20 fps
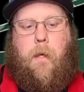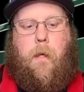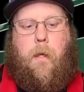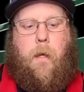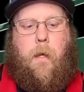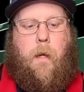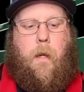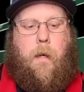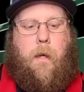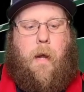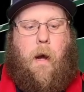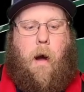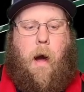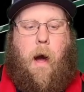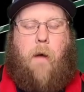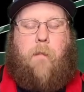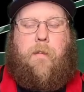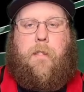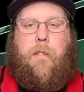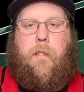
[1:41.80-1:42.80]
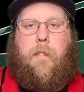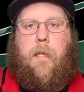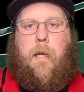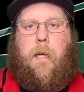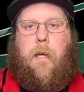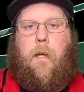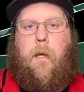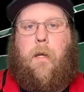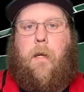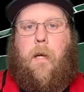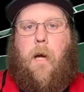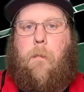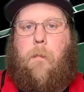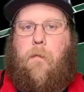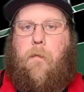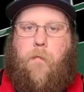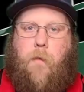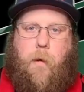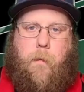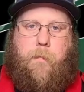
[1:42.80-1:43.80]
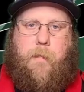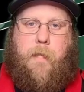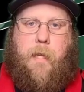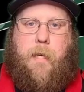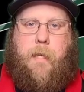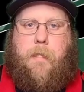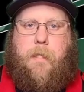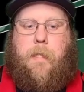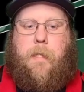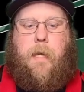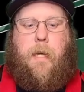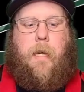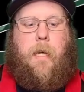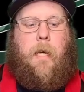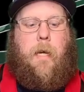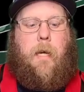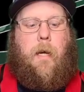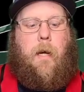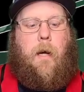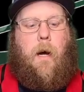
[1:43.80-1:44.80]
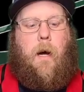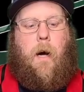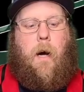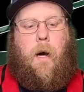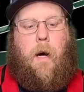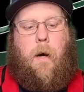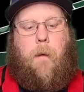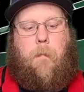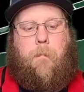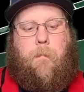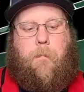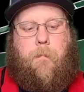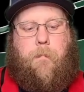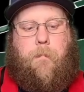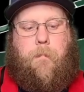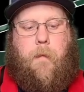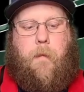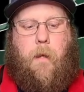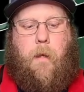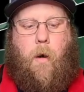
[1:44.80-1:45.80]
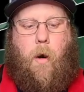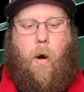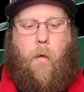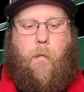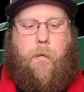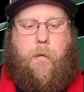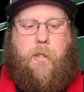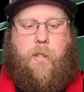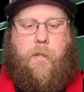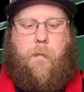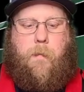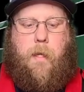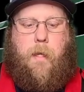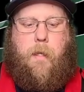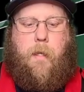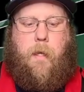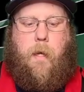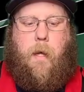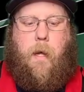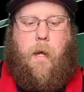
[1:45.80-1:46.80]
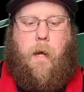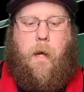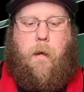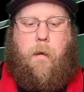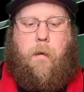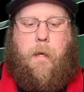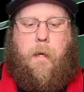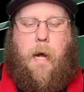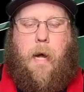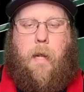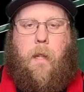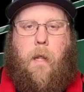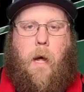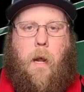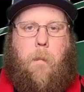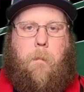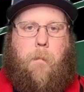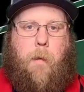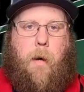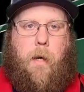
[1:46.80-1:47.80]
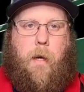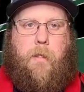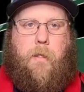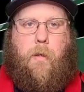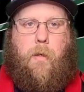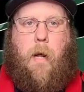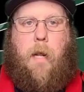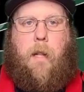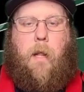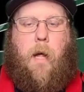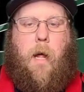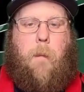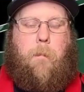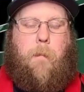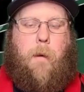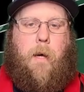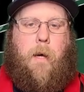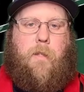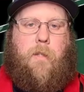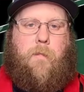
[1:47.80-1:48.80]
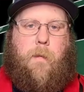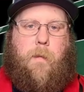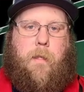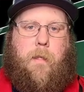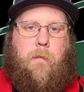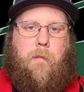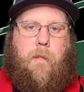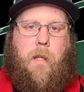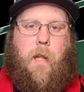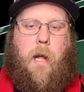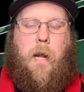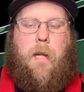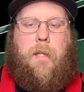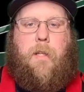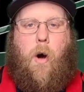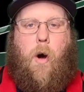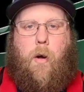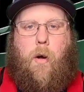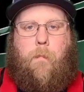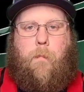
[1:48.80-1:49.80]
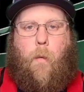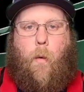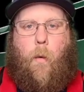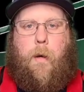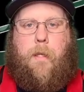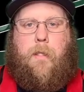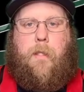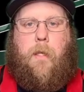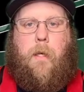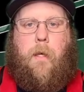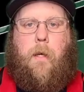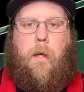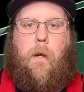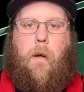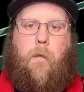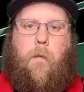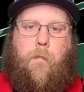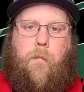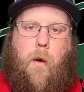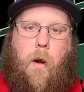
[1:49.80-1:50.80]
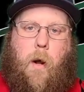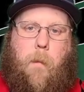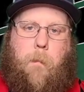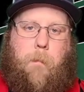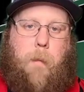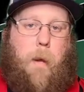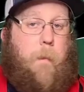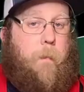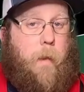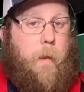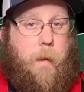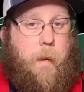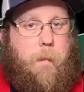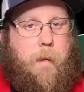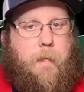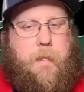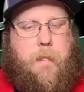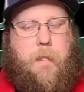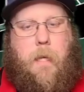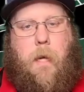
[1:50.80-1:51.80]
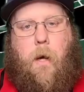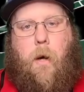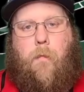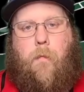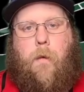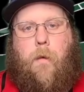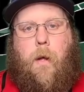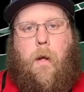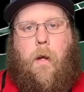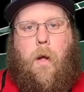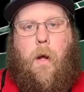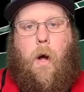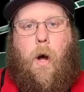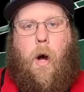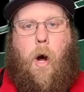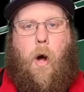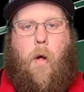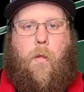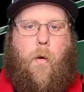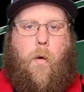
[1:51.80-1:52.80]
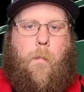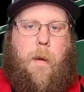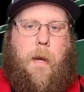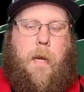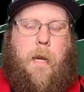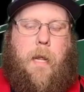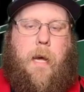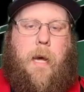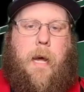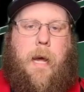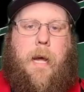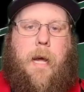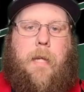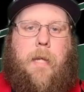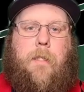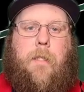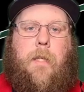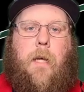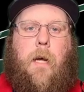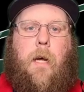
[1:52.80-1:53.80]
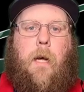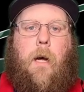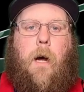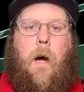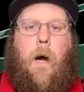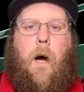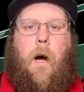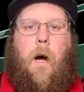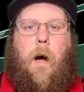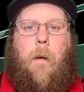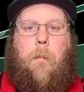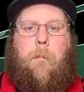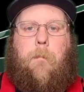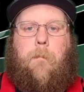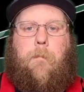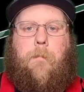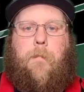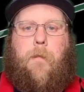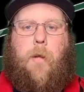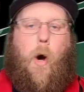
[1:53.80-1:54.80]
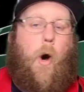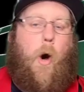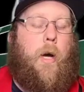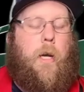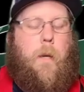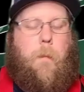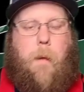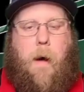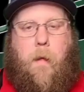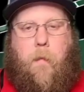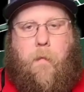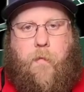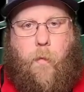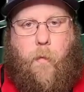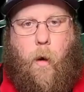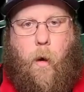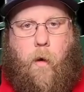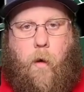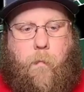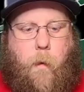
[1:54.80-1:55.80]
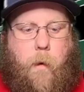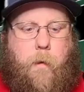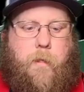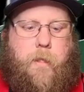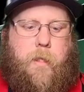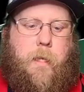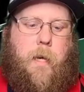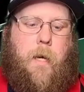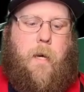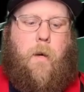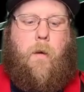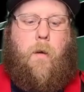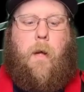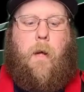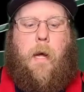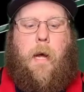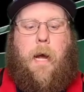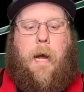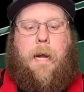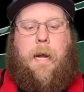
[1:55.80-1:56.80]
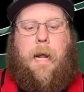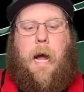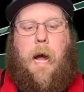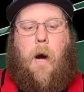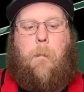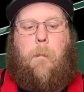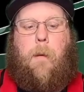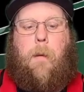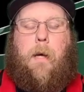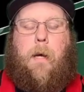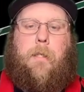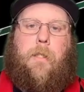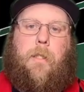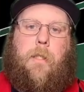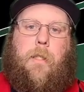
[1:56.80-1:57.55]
Now, obviously, coming from Tennessee, Arthur Smith got a lot of buzz, or not a lot of buzz, but there was a lot of talking points from people like myself, other media heads, talking about the 12 personnel and how much